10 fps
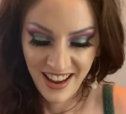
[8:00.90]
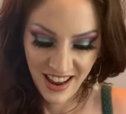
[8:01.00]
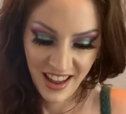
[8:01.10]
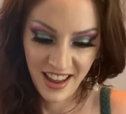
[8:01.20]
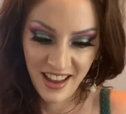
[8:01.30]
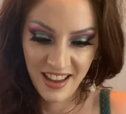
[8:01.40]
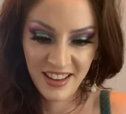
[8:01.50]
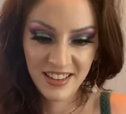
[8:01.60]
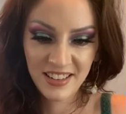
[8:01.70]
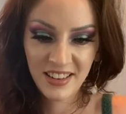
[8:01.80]

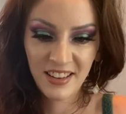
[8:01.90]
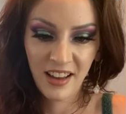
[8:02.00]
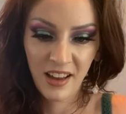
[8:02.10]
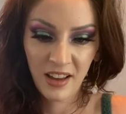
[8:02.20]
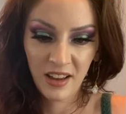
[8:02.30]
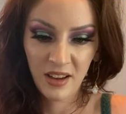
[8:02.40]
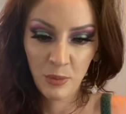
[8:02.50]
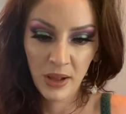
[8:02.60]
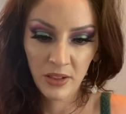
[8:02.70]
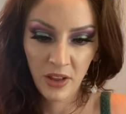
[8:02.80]
and
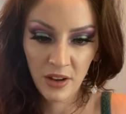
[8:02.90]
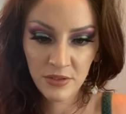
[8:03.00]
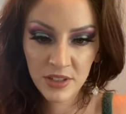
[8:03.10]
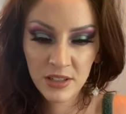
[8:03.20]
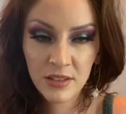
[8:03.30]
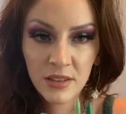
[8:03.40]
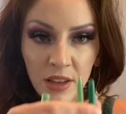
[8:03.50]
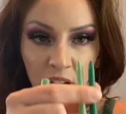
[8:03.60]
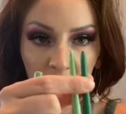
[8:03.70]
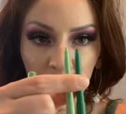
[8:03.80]
well loved.
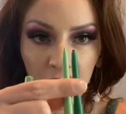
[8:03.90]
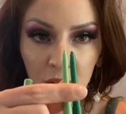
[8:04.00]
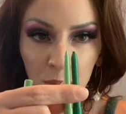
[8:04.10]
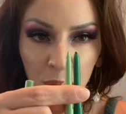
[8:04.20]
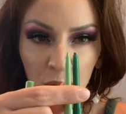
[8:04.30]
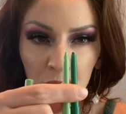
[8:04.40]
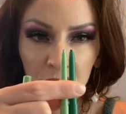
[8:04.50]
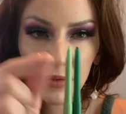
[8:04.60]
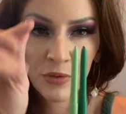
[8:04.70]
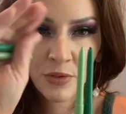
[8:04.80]
They're both
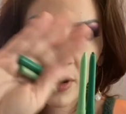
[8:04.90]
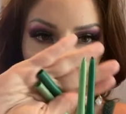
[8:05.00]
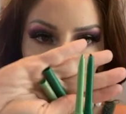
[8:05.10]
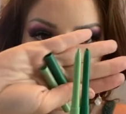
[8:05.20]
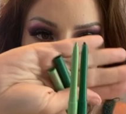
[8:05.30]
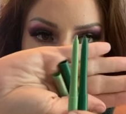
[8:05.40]
from